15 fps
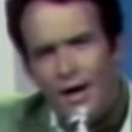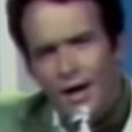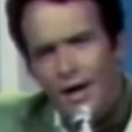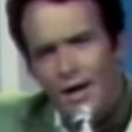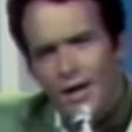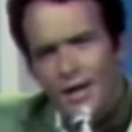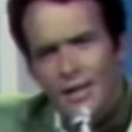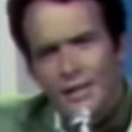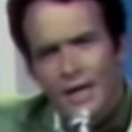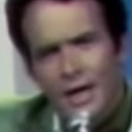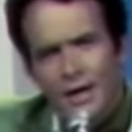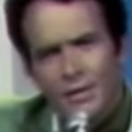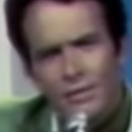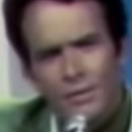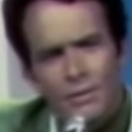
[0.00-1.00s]
I
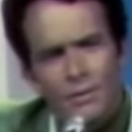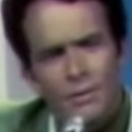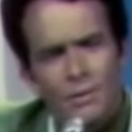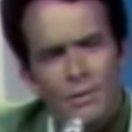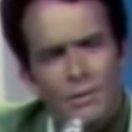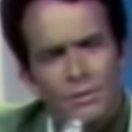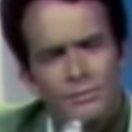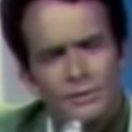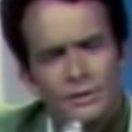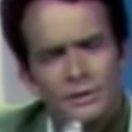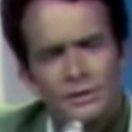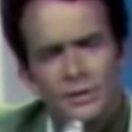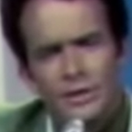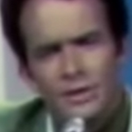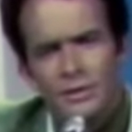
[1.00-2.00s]
got
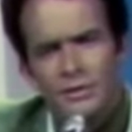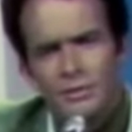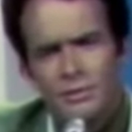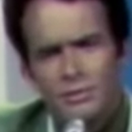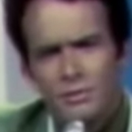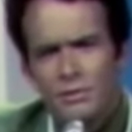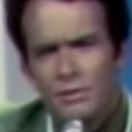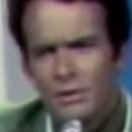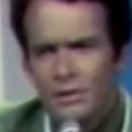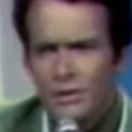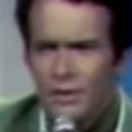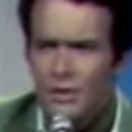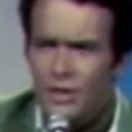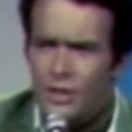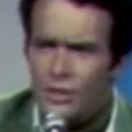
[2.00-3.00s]
over you
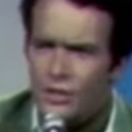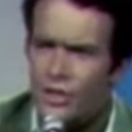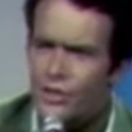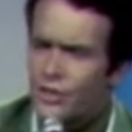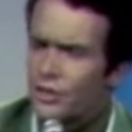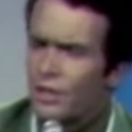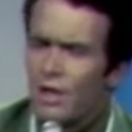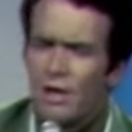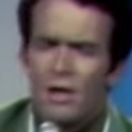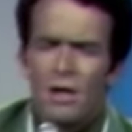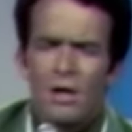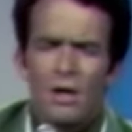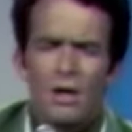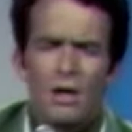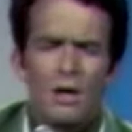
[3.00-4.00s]
just
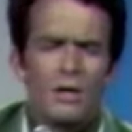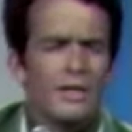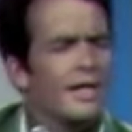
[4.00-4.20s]
long